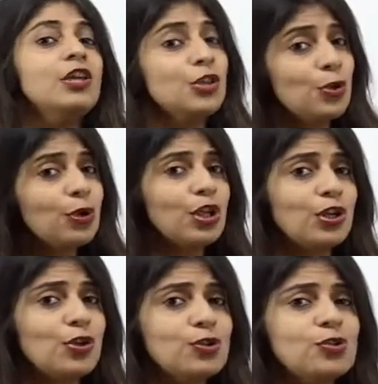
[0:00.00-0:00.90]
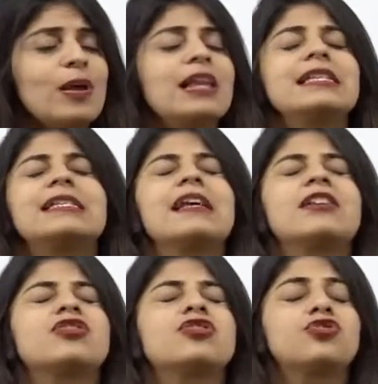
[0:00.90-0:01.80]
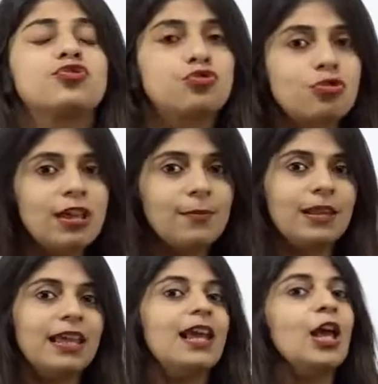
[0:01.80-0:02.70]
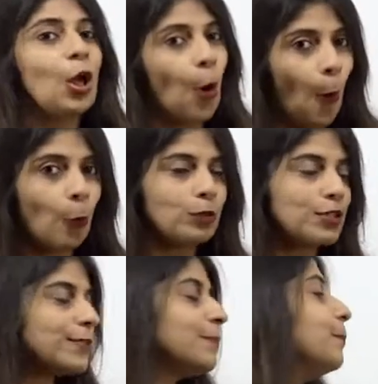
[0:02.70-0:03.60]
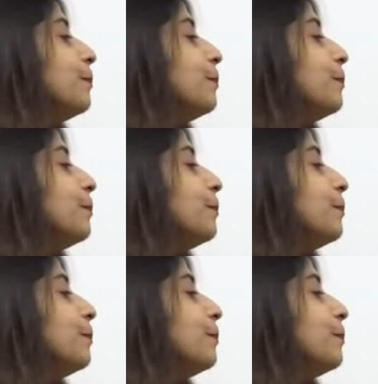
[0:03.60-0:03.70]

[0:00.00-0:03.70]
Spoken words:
you can use when it's extremely cold.